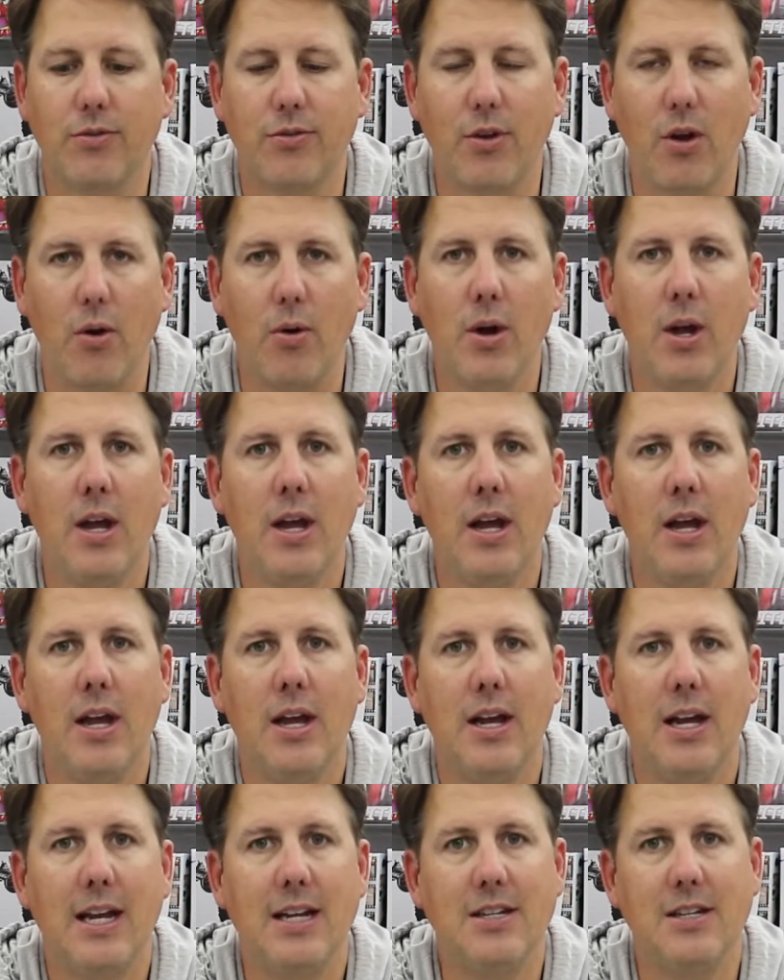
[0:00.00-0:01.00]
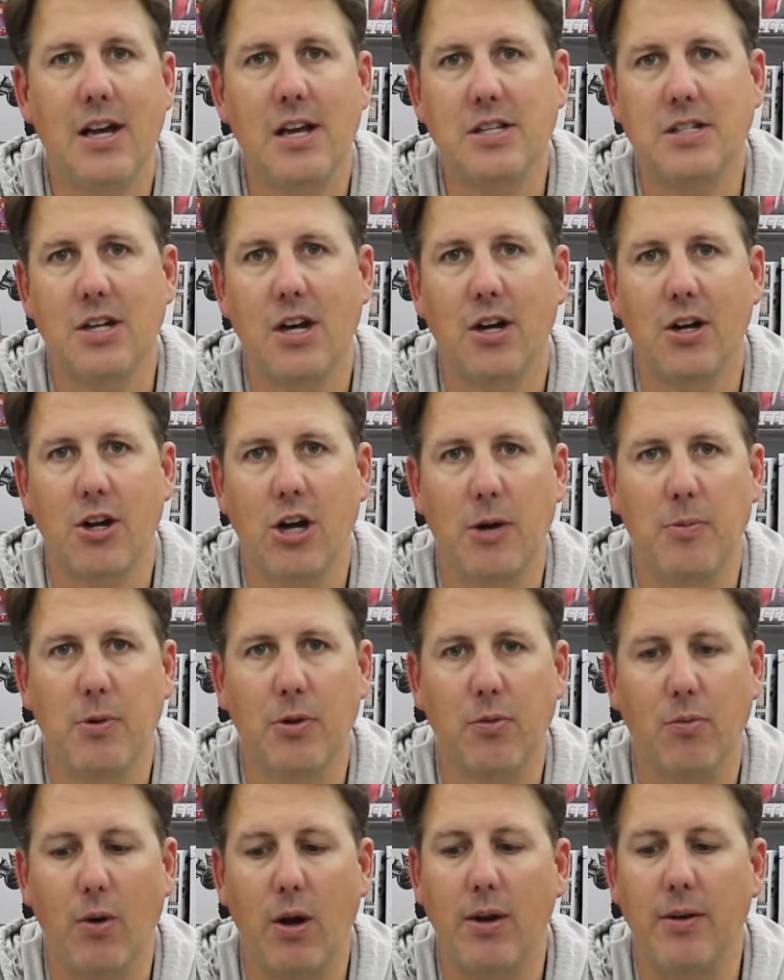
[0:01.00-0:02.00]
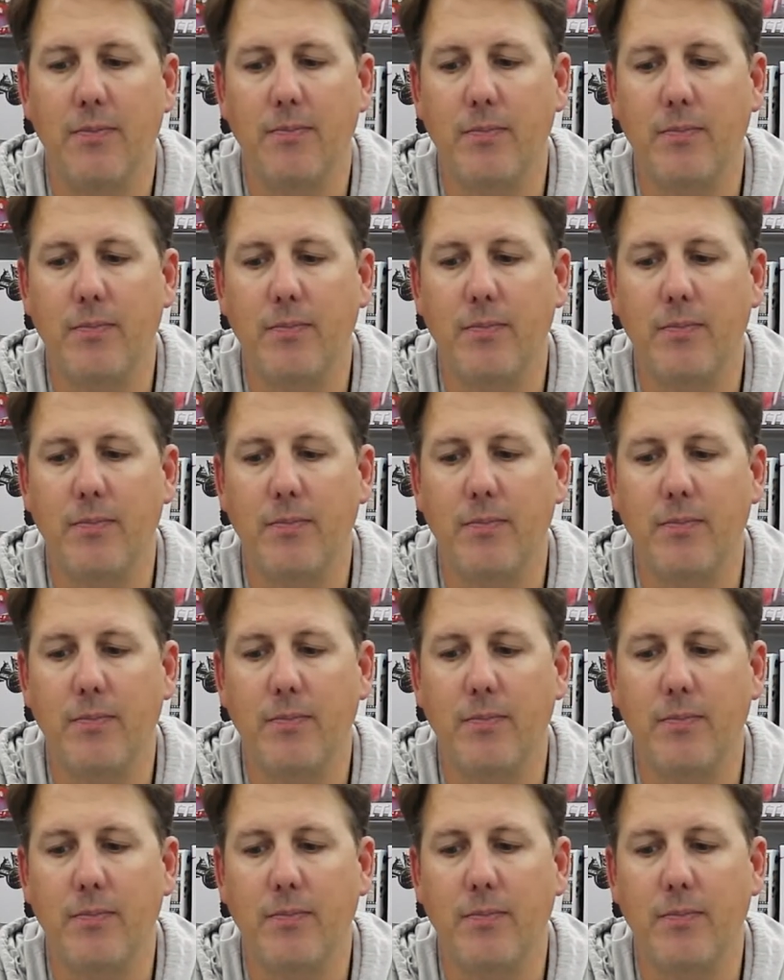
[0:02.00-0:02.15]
So it does not come with one.